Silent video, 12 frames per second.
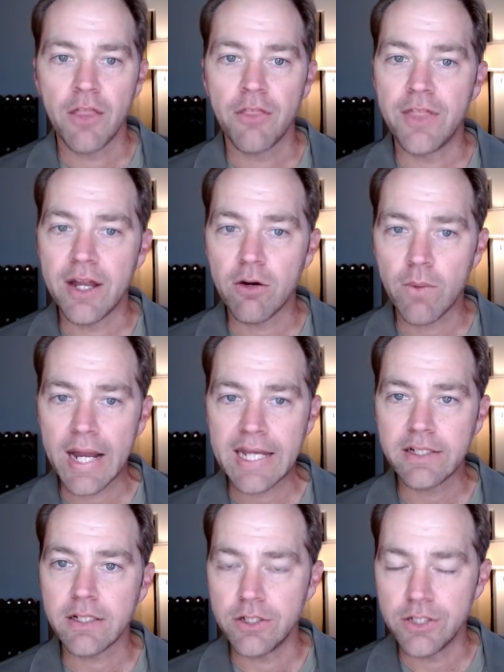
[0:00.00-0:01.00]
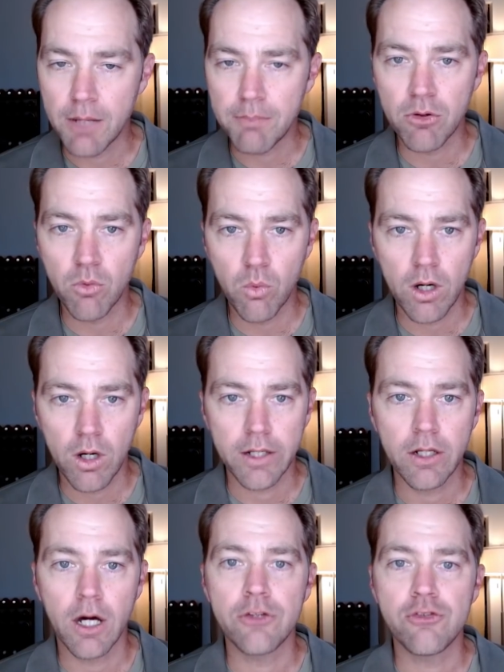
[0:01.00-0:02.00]
They're ranked number one
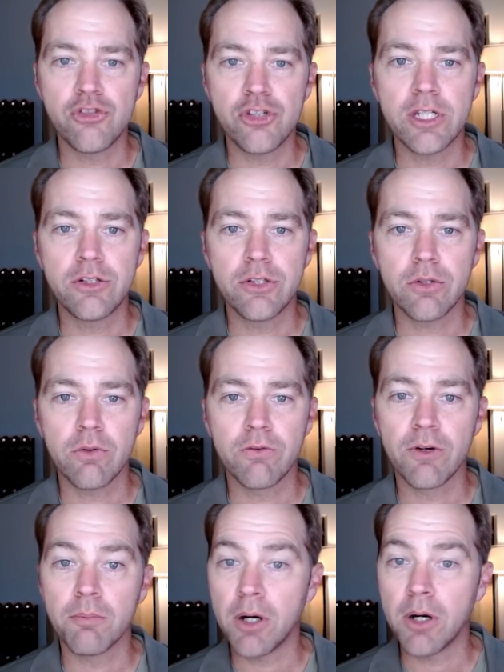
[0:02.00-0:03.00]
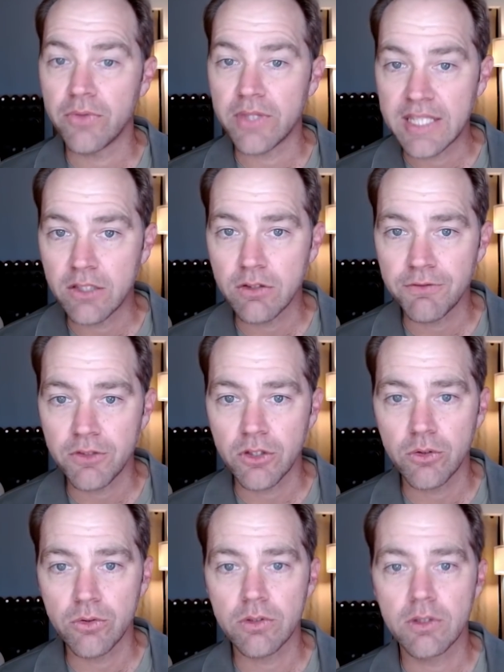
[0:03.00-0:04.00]
on G2 for both ease of
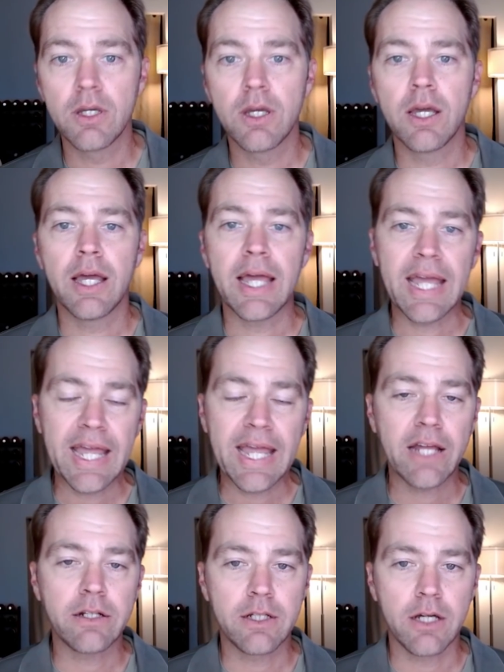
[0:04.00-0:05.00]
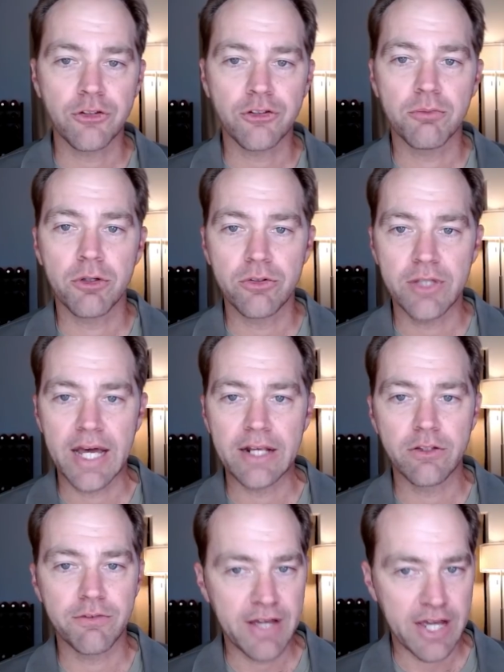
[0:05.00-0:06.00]
use and customer
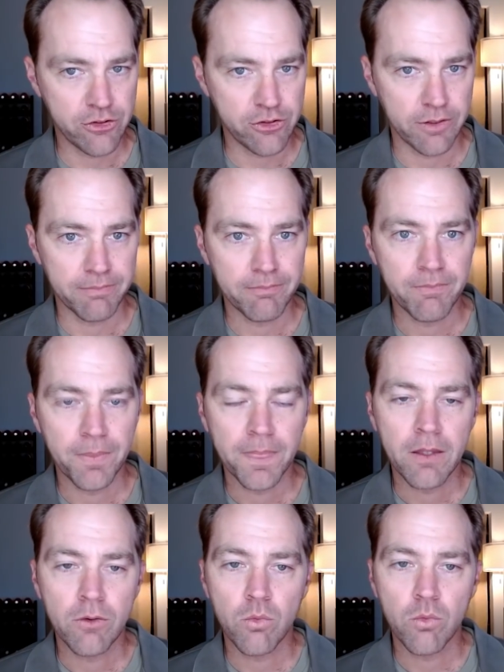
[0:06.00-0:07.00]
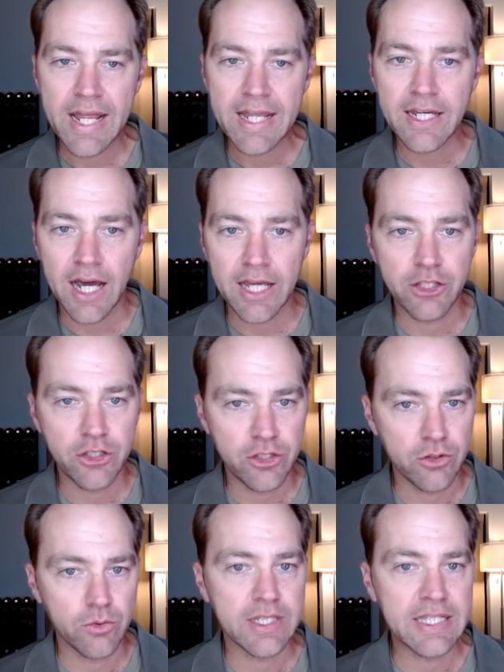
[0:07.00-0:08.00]
satisfaction. Rank
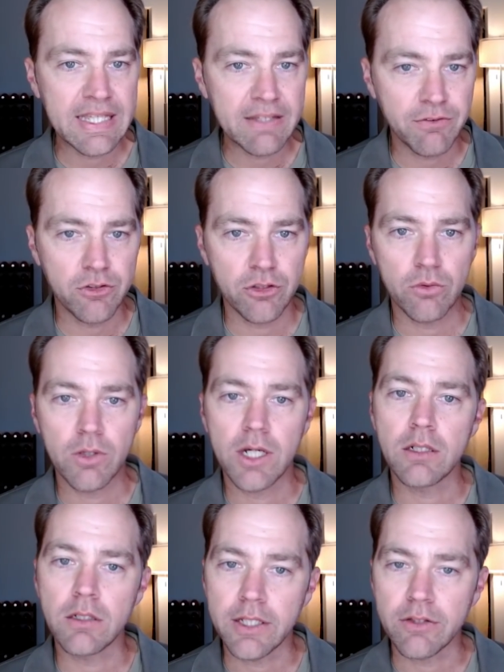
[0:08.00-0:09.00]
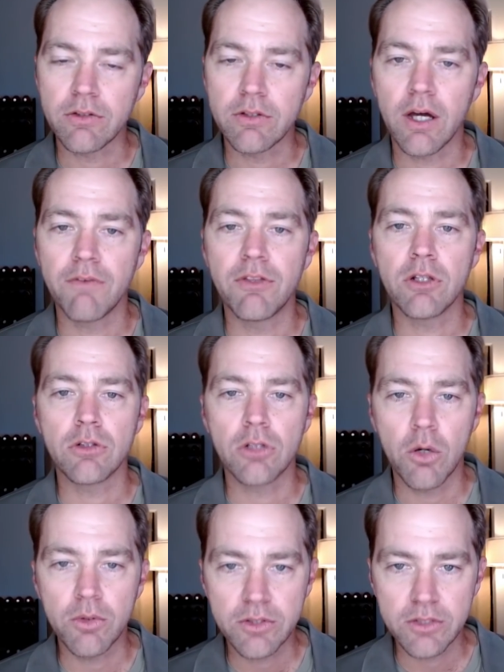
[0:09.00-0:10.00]
IQ gives you a list of the
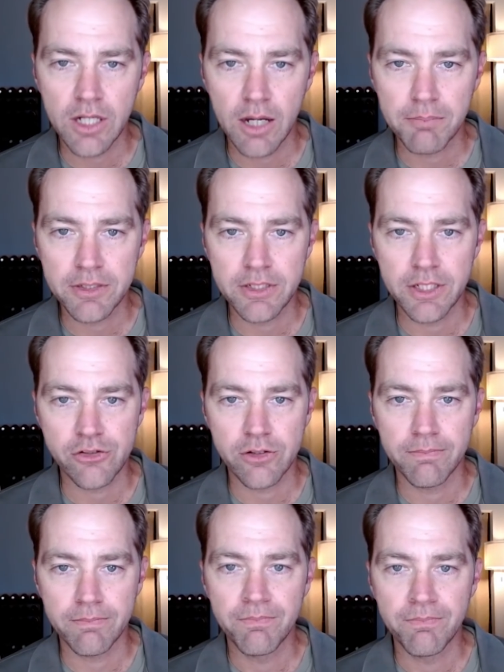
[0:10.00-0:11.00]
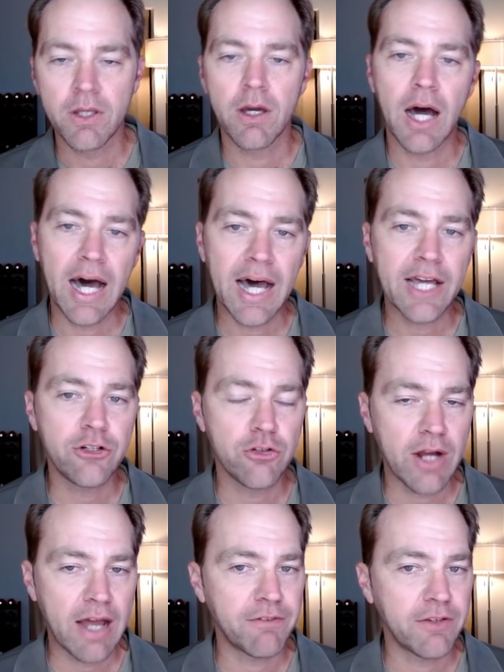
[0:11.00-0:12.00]
lowest competition, high
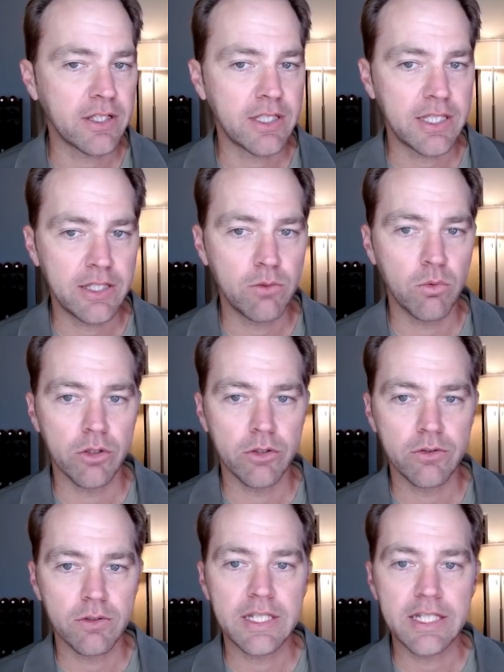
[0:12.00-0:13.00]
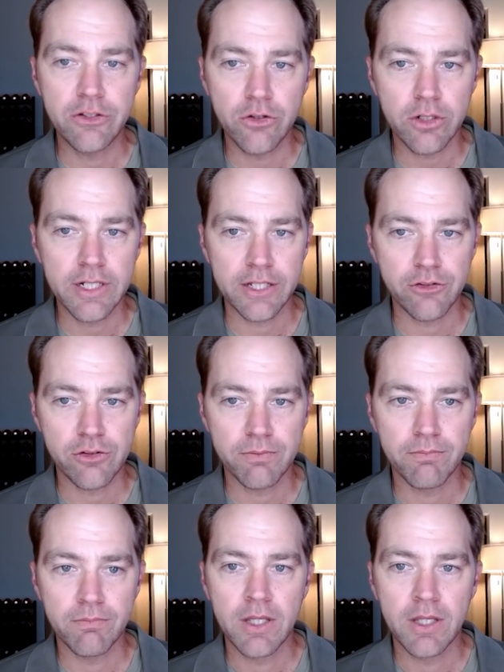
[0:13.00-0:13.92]
traffic keywords in your niche,